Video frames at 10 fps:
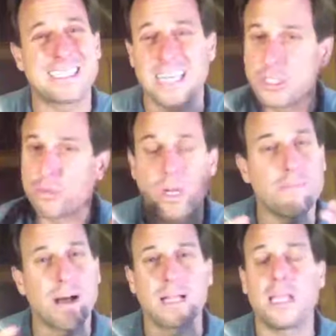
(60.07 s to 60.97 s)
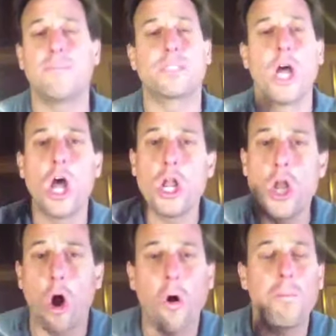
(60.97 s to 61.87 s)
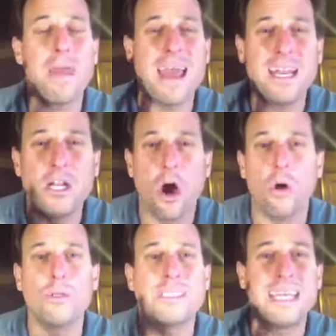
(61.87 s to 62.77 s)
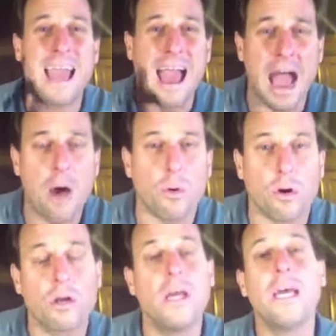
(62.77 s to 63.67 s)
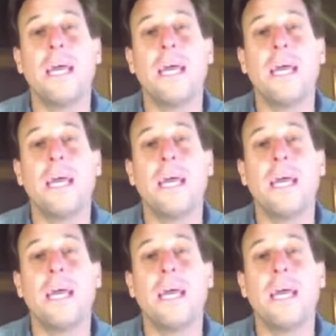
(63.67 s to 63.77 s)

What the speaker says: says, read my lips, no man knows the hour